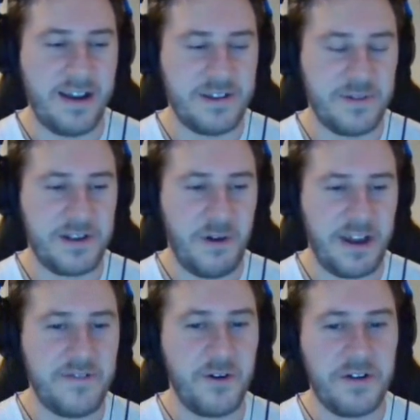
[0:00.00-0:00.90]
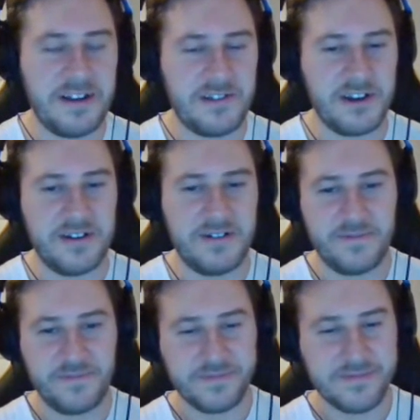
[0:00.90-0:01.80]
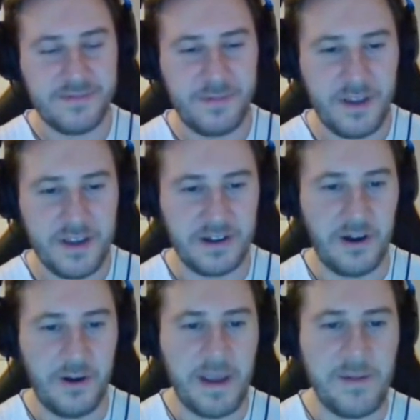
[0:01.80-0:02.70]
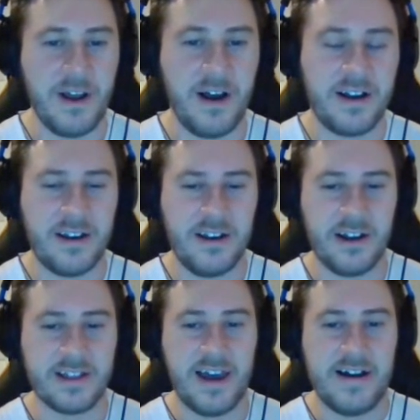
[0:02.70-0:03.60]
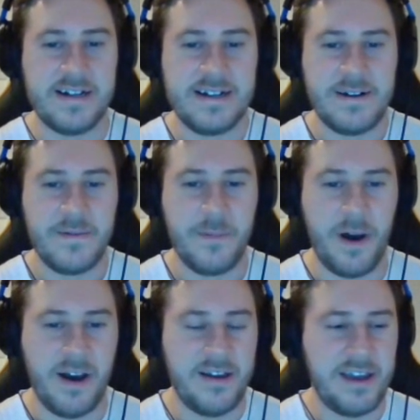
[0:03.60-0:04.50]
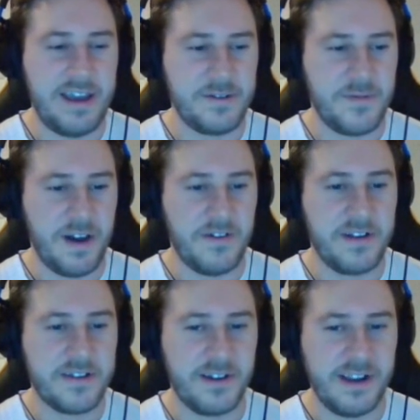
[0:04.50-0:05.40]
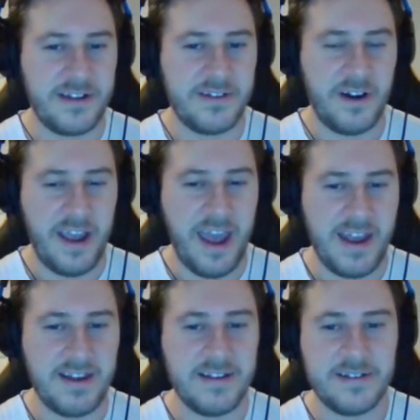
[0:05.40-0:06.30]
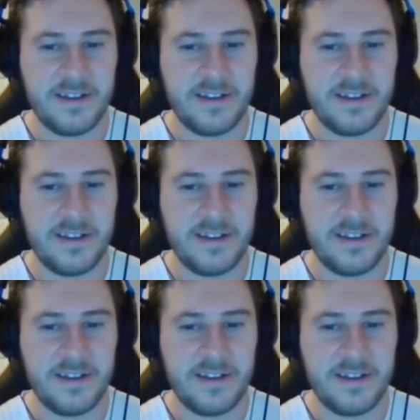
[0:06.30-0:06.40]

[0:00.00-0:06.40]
He's going to be 24 in June, so a lot of people aren't going to like that. But he's a very solid tight end.